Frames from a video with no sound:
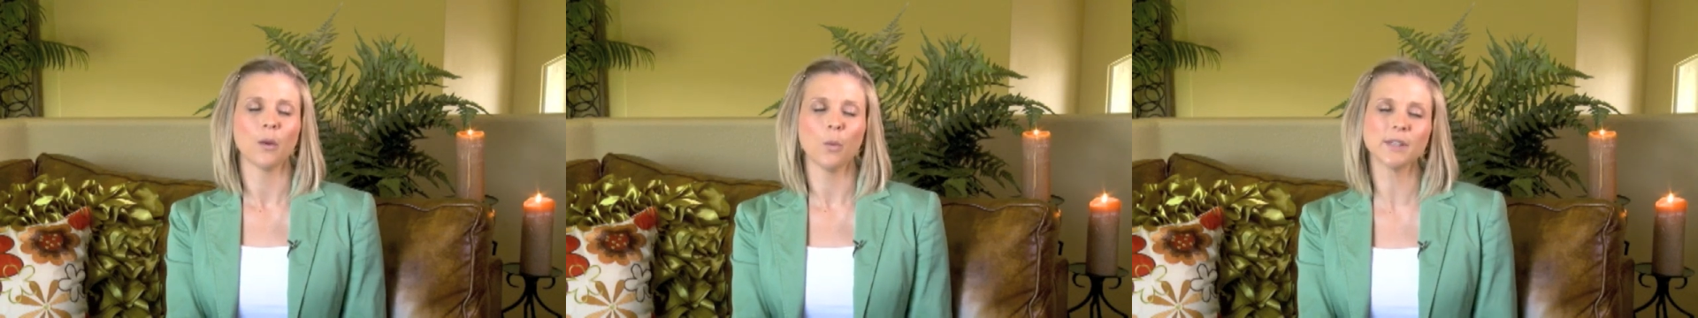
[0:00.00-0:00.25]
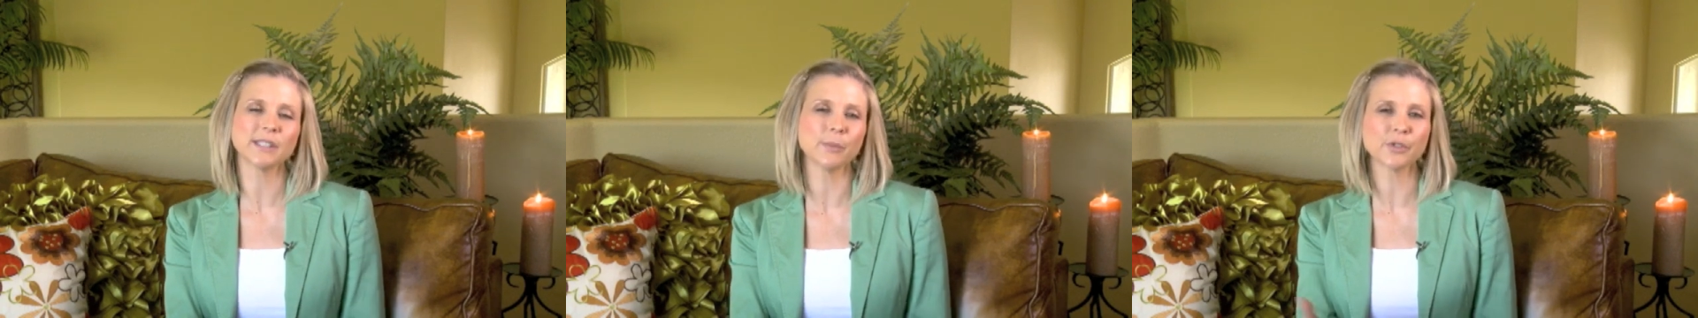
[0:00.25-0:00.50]

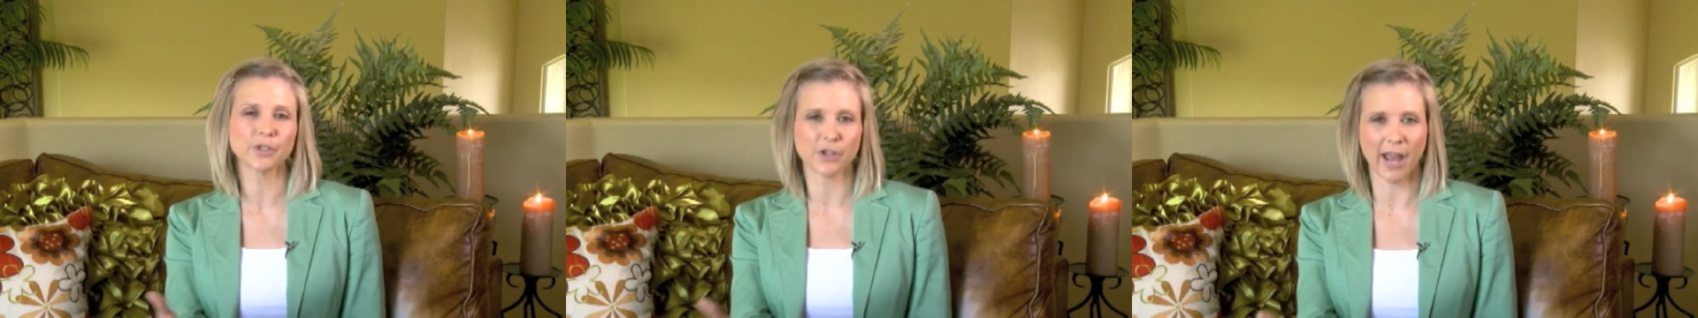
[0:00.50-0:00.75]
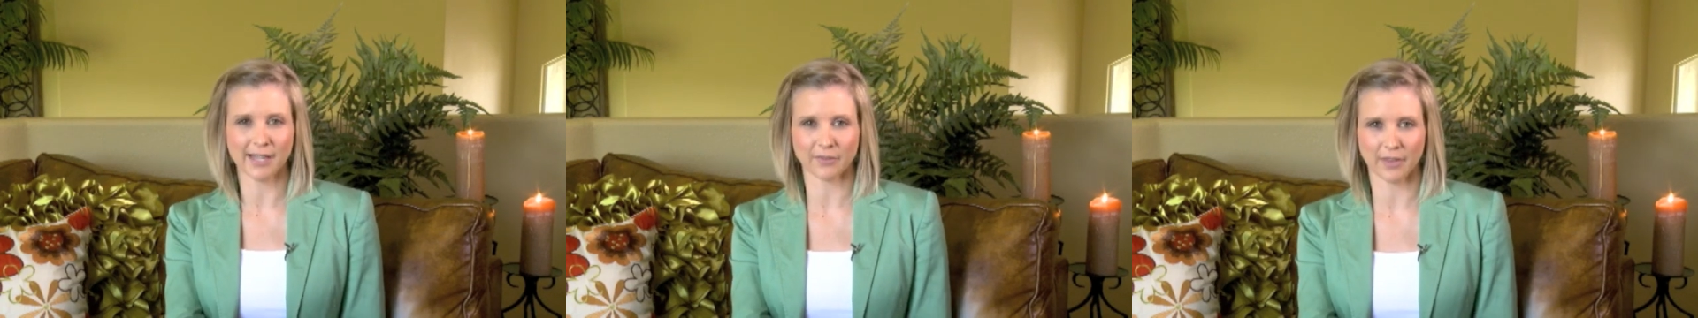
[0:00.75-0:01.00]
what's the most
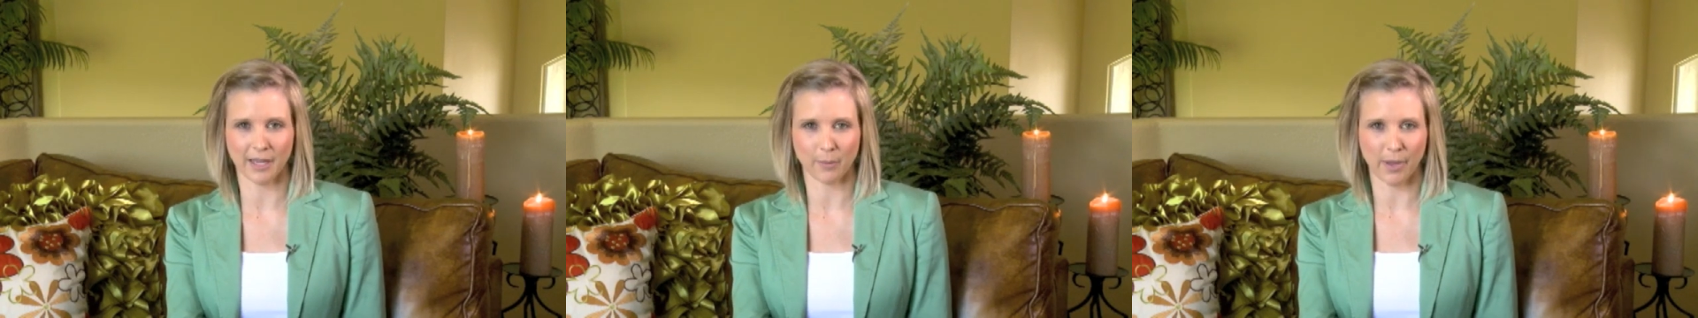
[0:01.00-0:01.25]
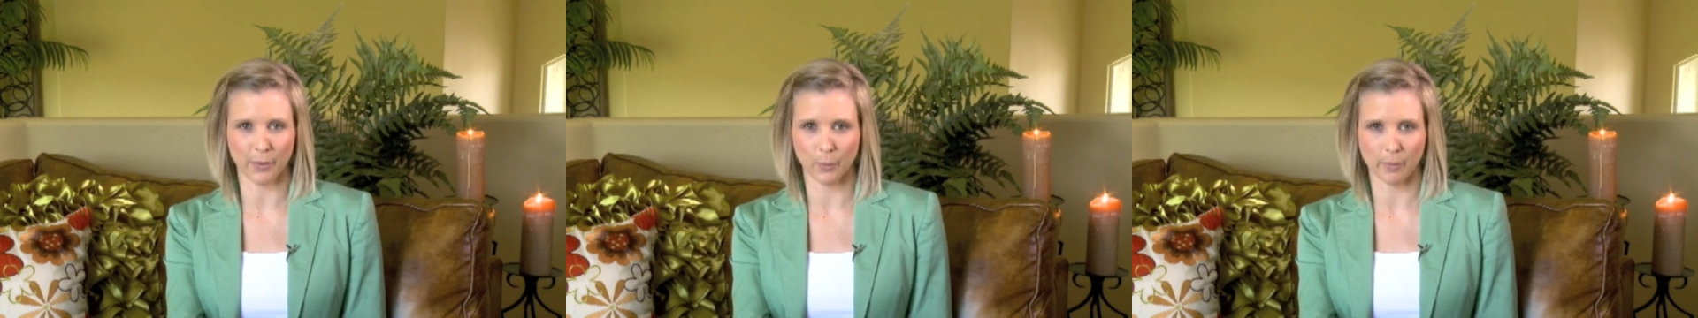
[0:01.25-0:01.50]
attractive thing
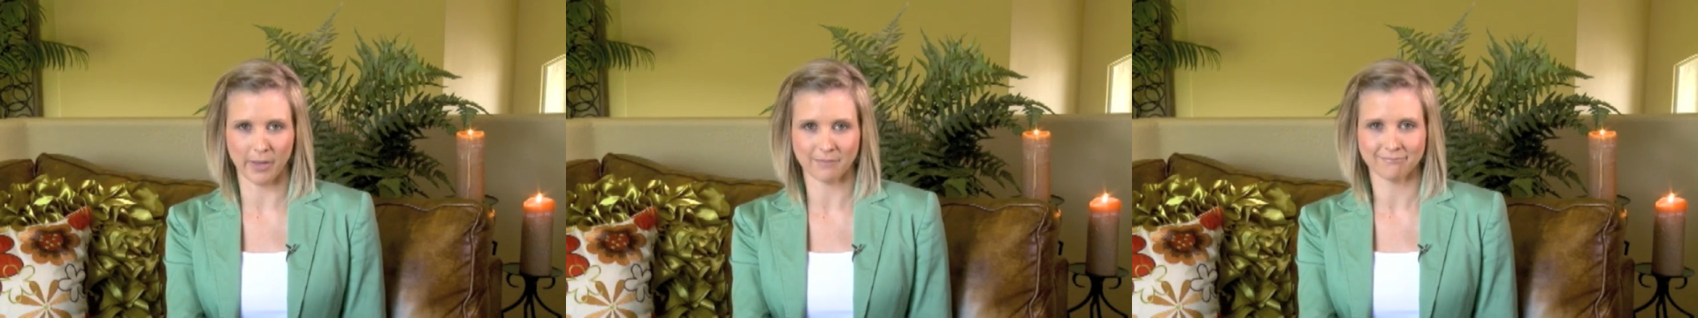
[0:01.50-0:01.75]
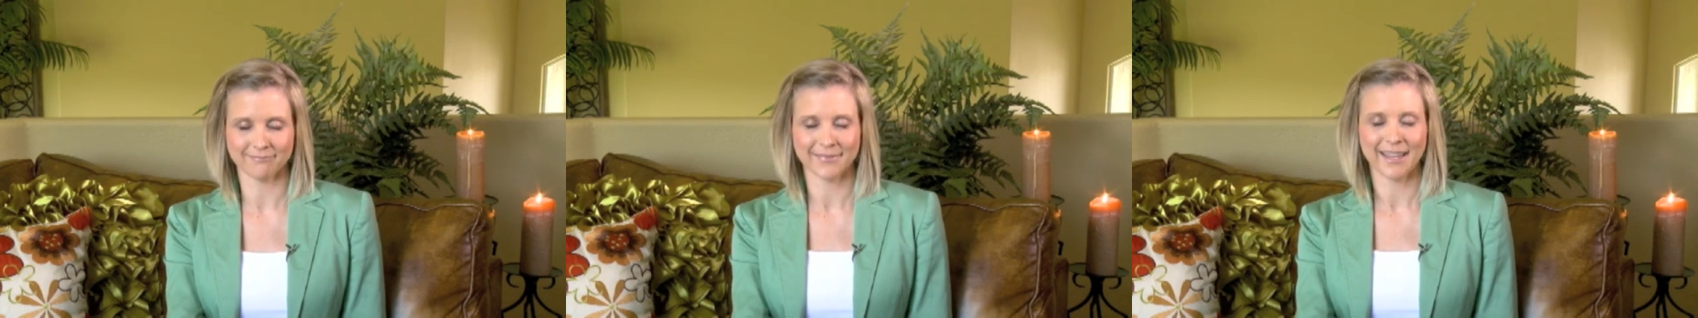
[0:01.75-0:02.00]
about a woman?